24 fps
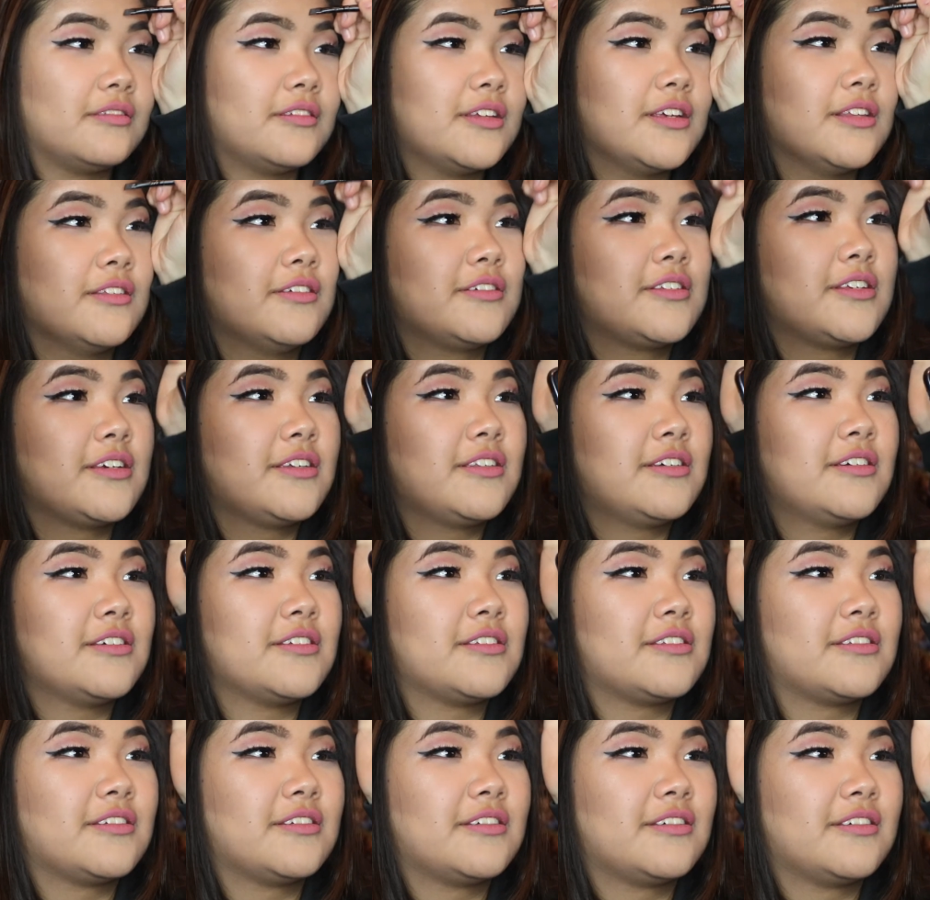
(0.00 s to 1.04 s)
It looks like this.
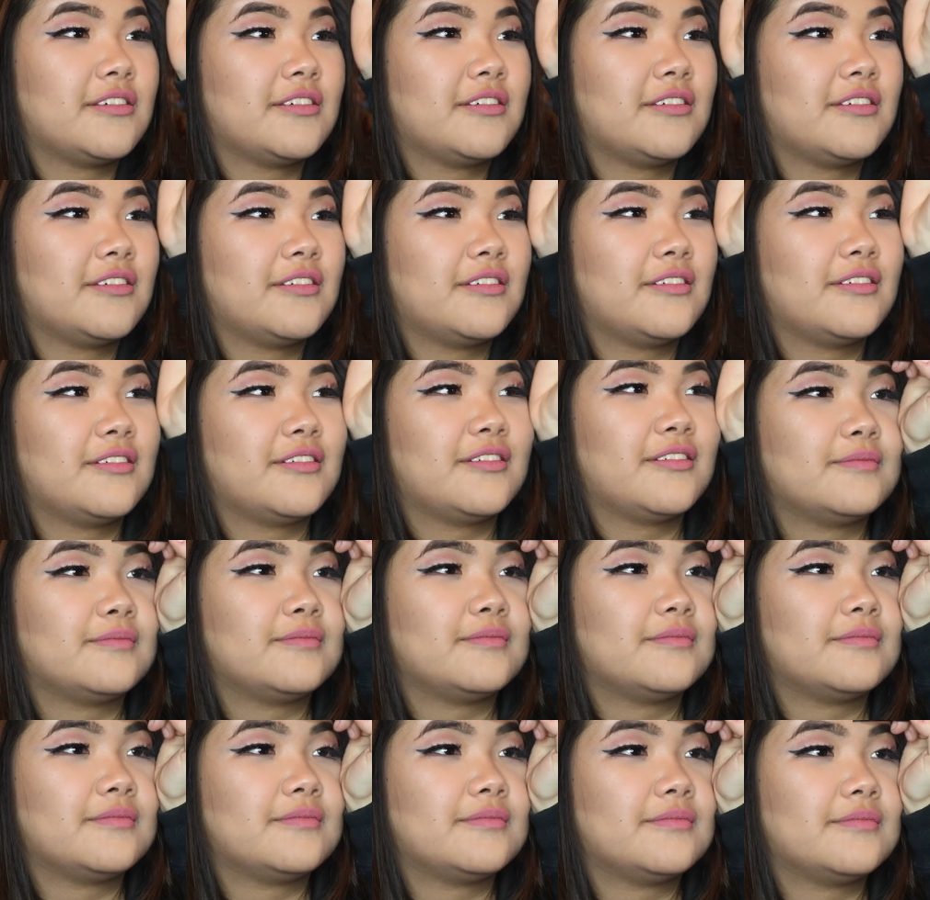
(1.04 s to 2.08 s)

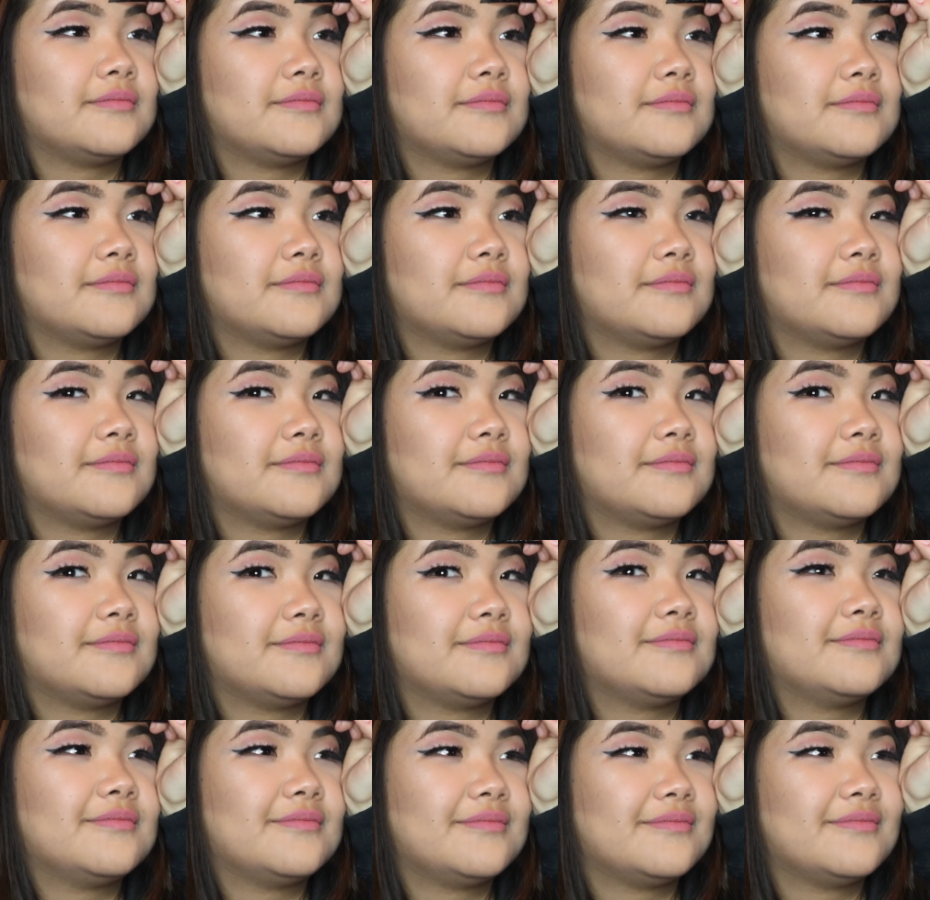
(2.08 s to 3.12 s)
Oh, are you doing X?
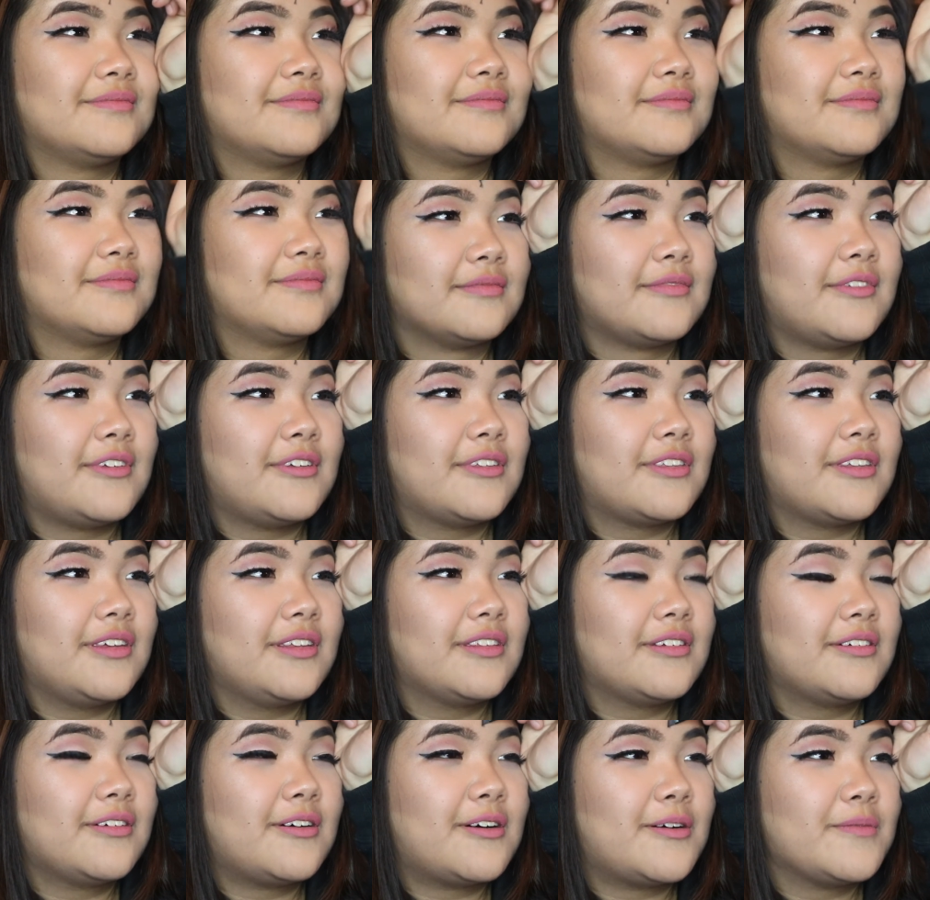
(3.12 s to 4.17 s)
You think
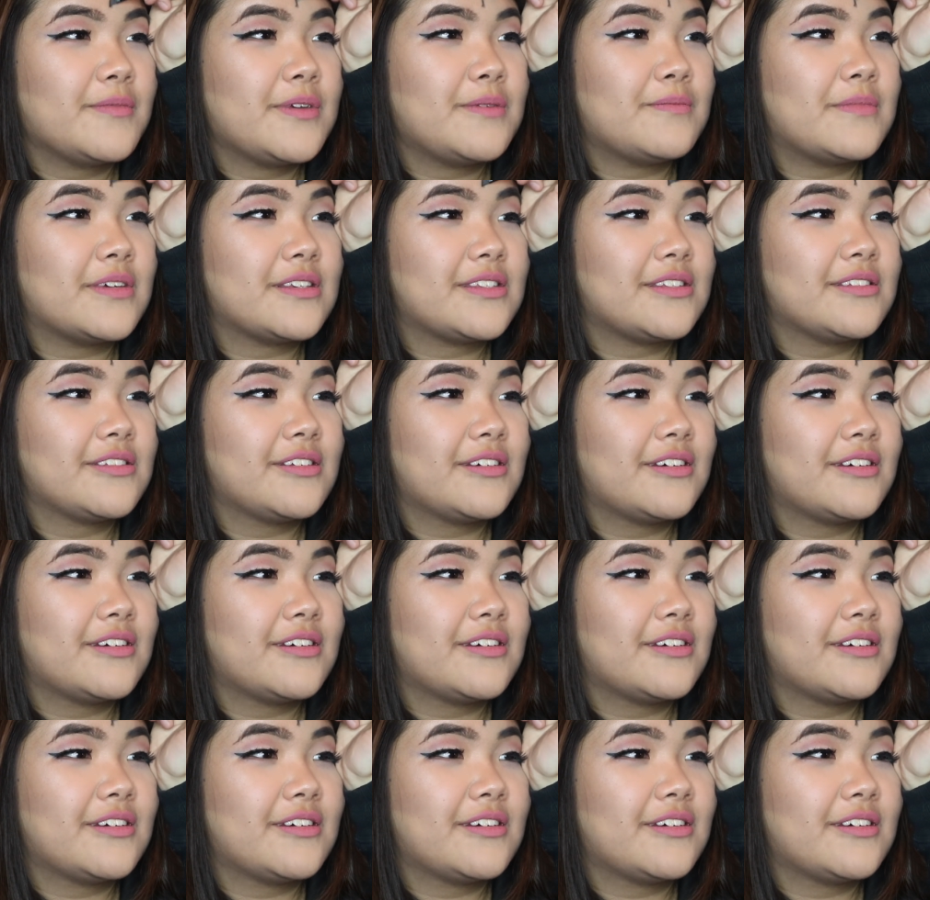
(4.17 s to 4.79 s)
they'll call me Mrs.